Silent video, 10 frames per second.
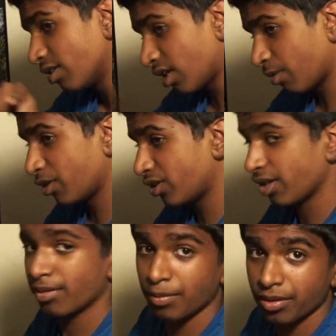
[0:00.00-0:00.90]
Diamond
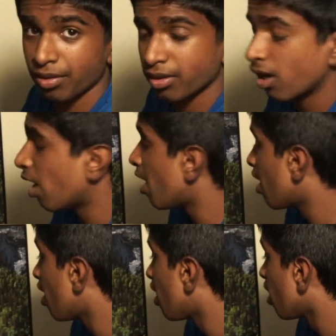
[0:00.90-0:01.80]
shaped speakers.
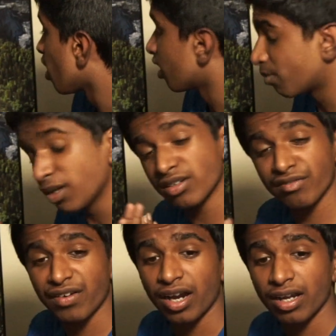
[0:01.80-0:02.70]
The speakers
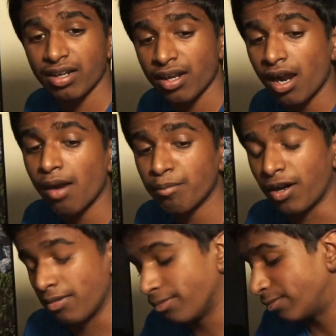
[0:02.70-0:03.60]
are fine,
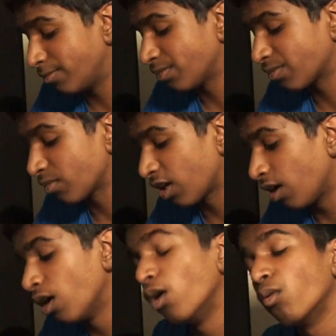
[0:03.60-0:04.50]
but
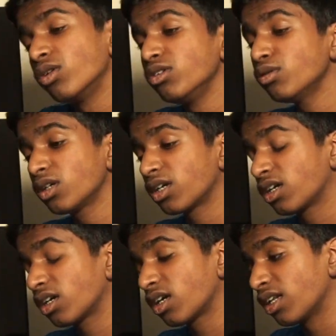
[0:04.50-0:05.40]
when you
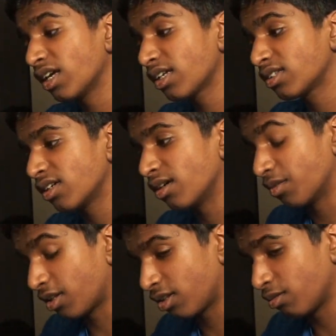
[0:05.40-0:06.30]
connect,
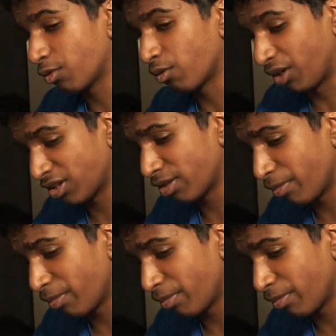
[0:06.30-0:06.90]
we're going into a